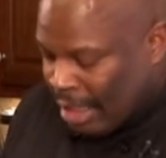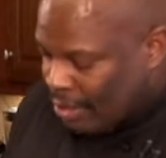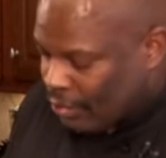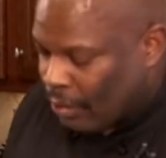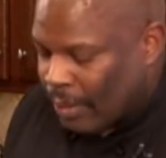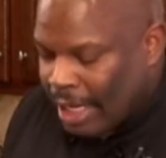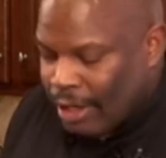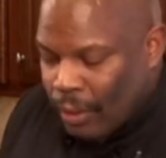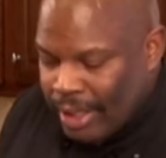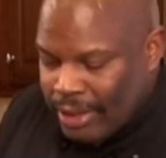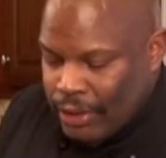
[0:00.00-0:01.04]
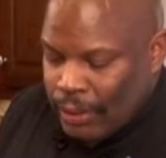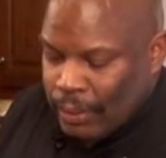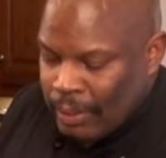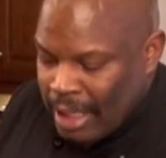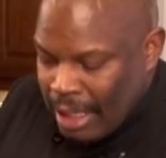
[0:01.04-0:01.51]
So in order
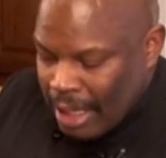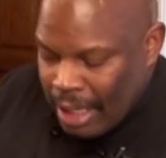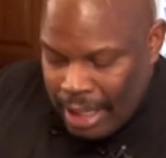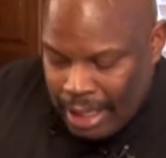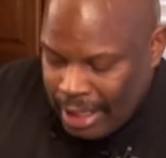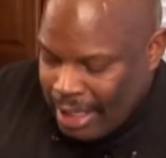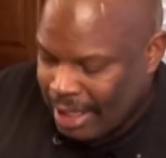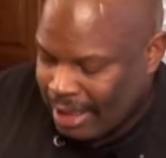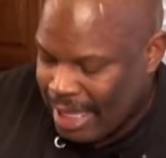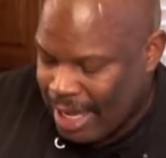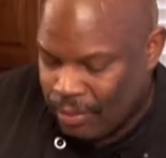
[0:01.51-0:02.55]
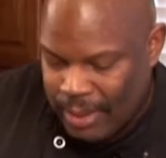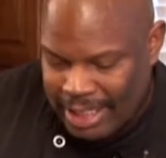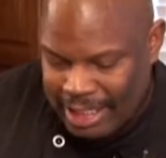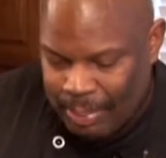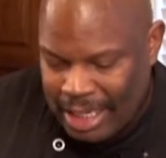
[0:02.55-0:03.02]
to get that
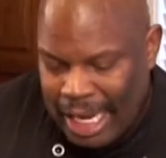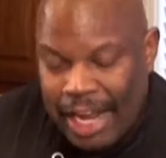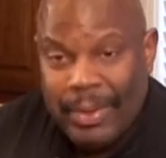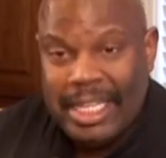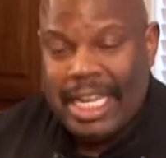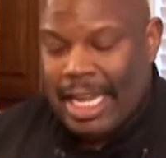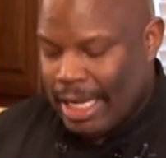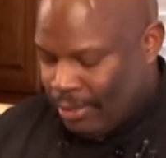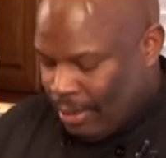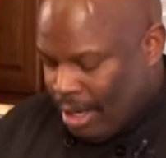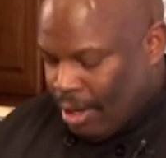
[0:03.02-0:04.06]
recipe like we need it,